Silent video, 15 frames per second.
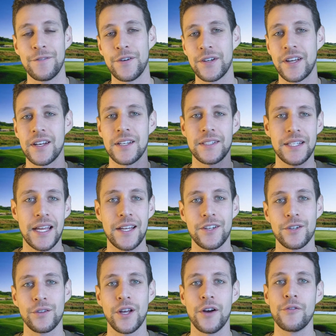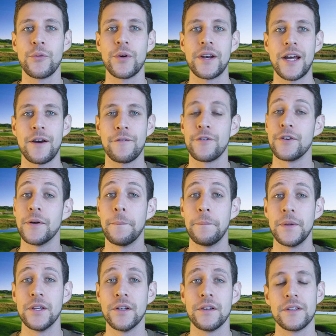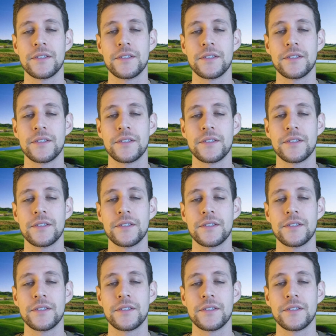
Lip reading: If you're going to take your loved one out for a meal,